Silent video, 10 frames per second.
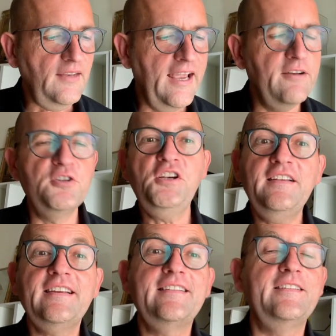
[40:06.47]
And she
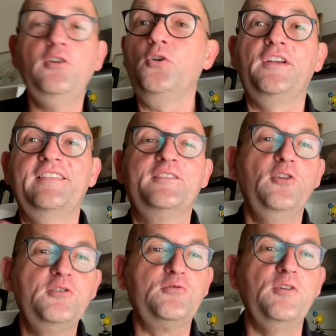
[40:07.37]
says, no, this is
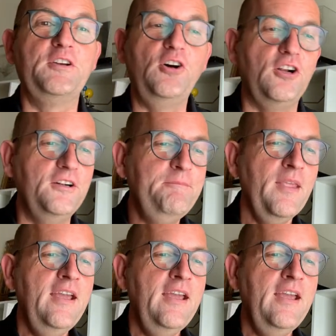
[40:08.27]
not true at all.